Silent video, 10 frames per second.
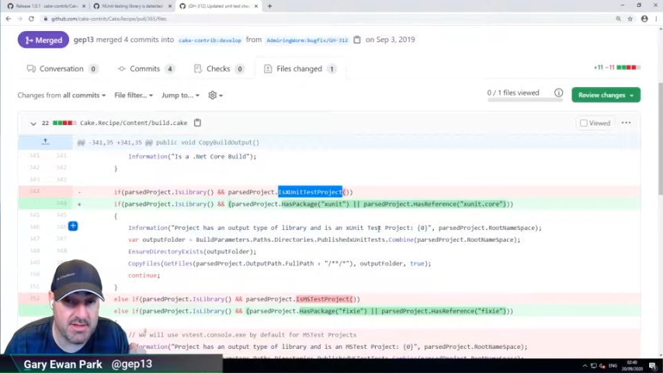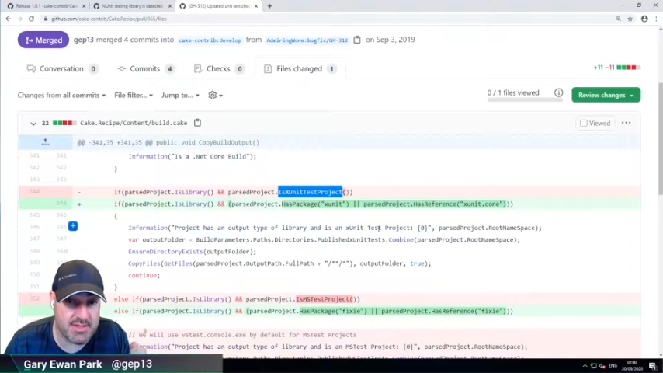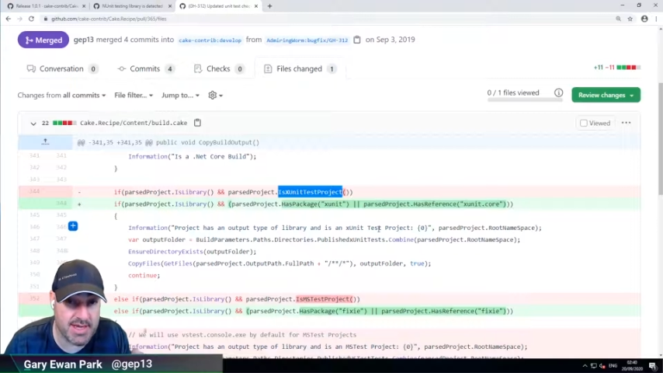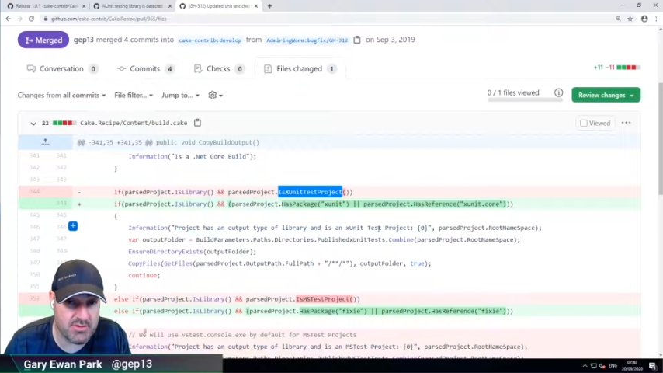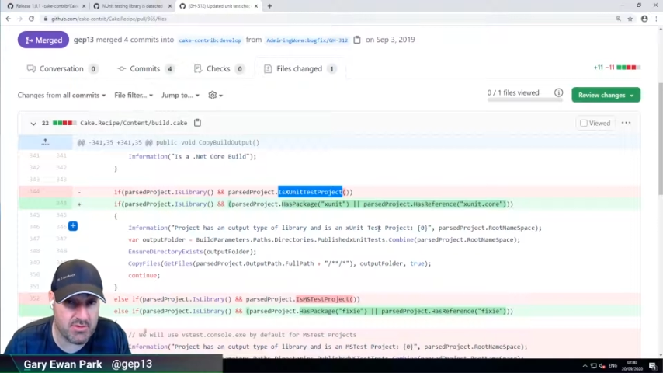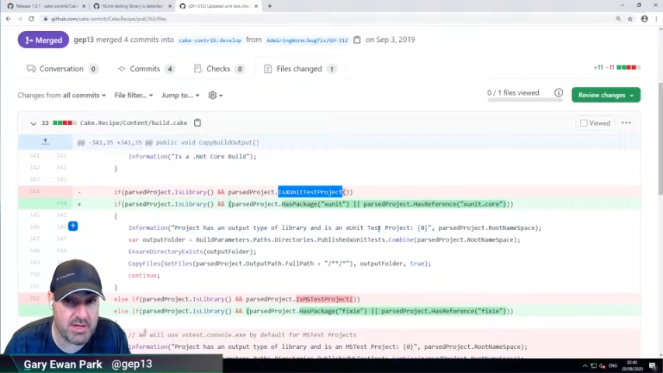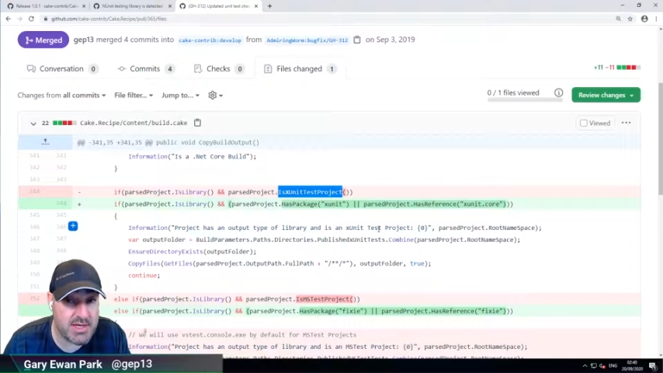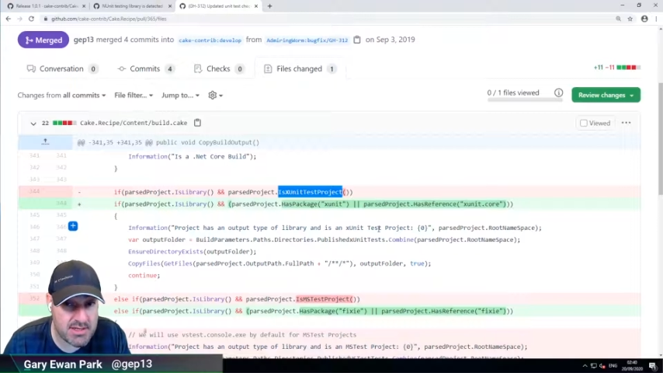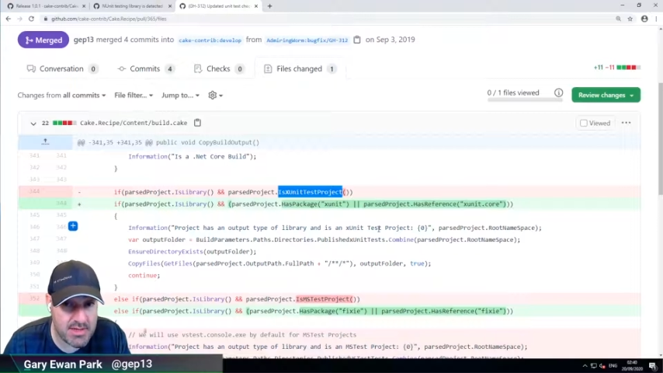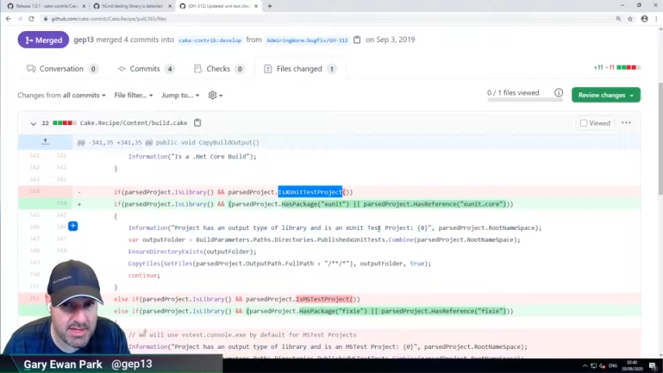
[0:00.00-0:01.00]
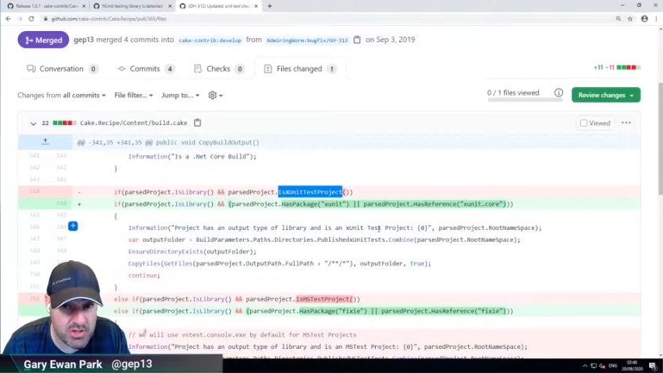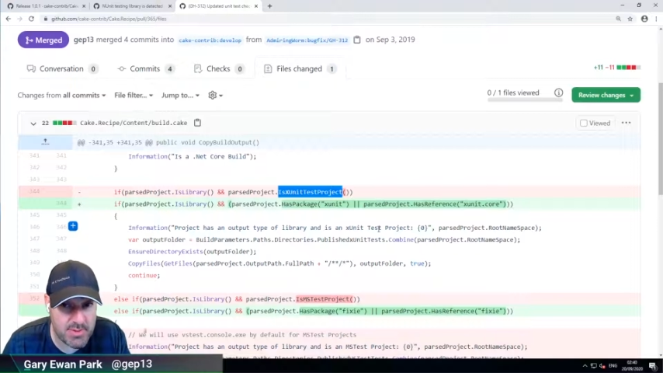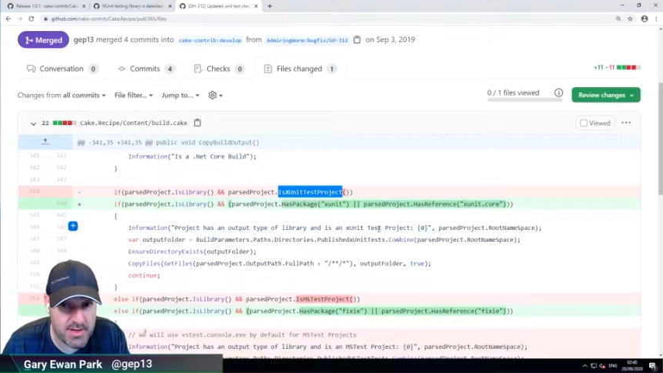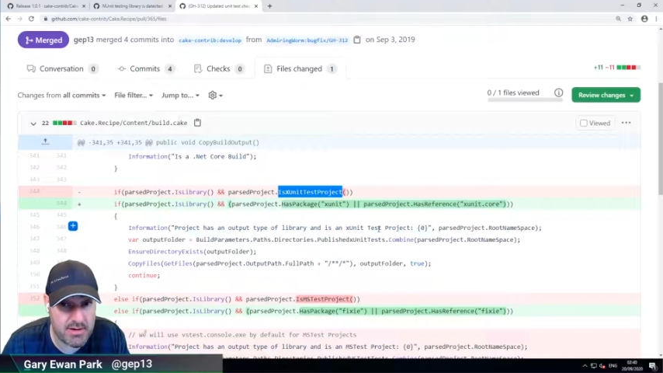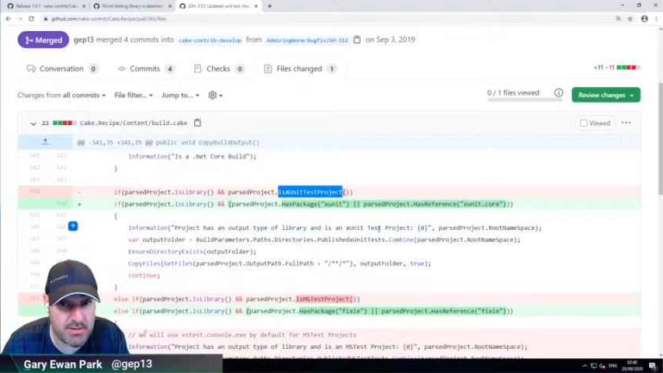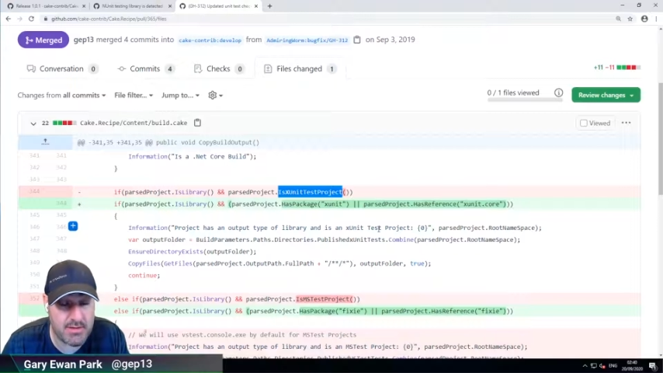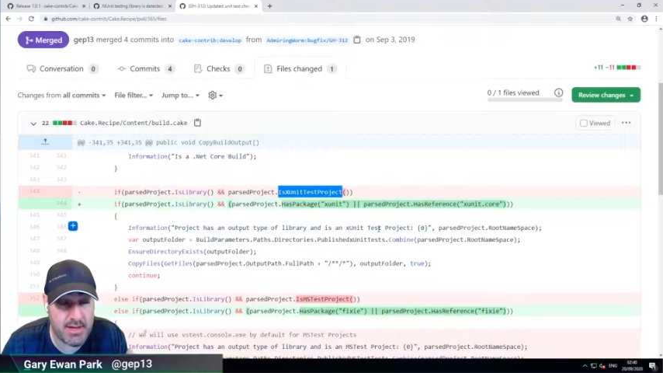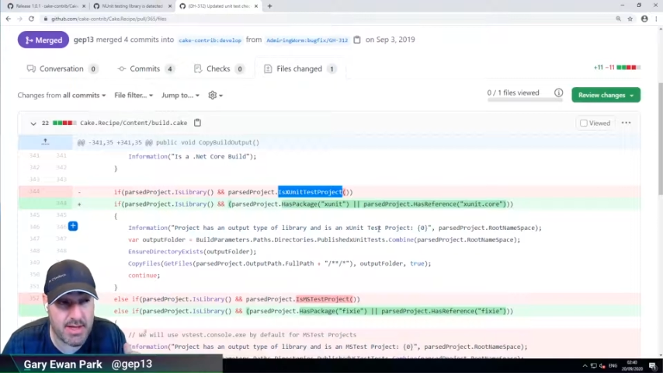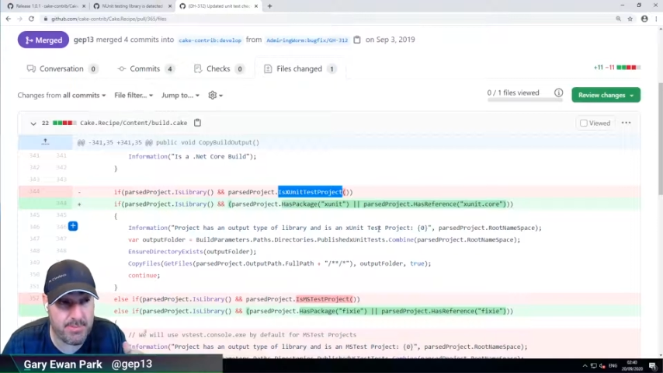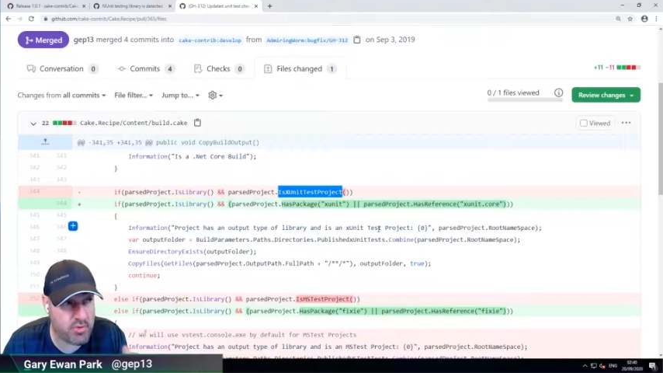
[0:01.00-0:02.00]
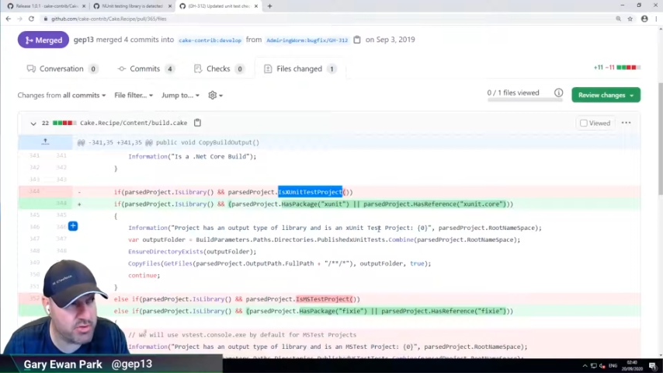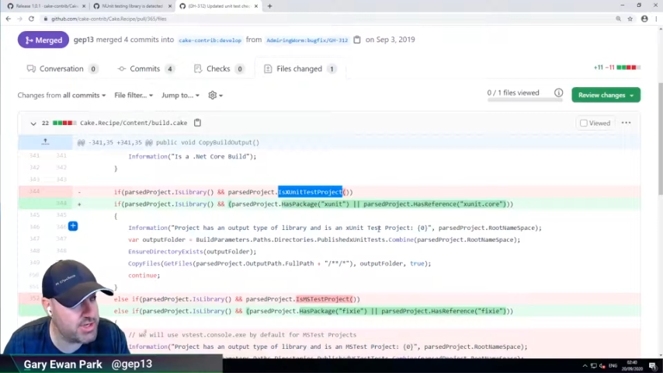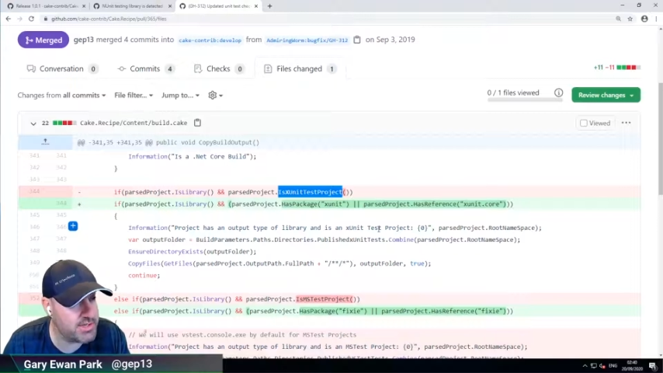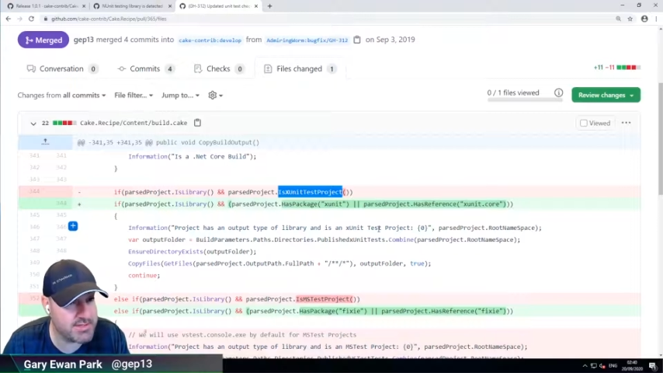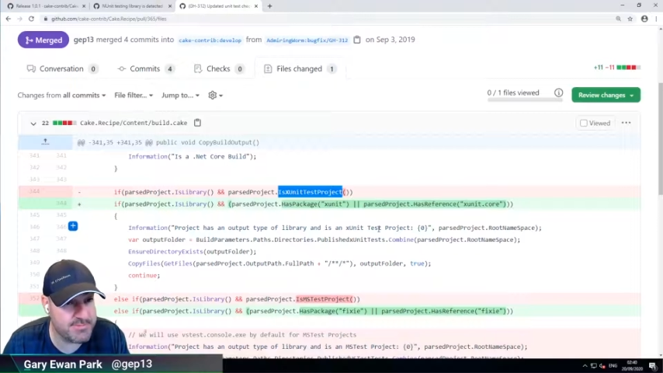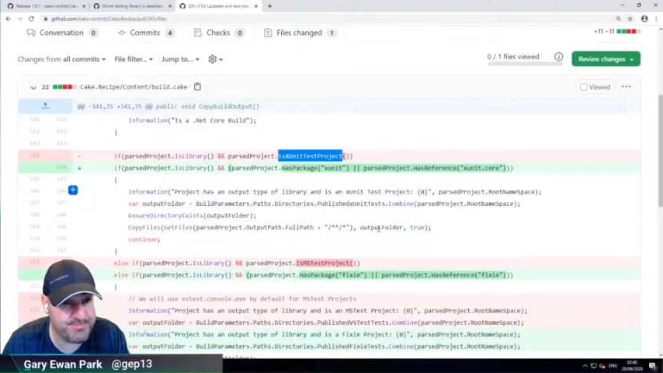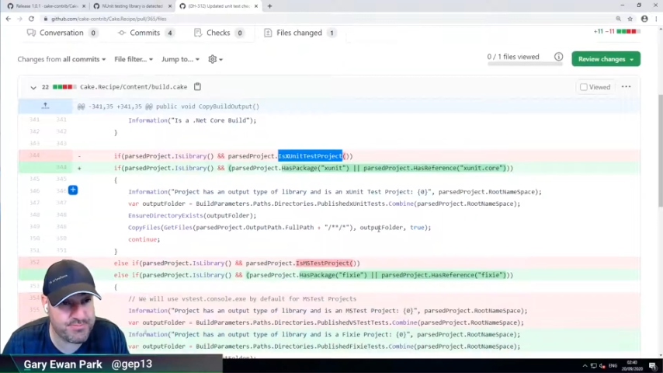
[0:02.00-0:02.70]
Cake.Incubator project.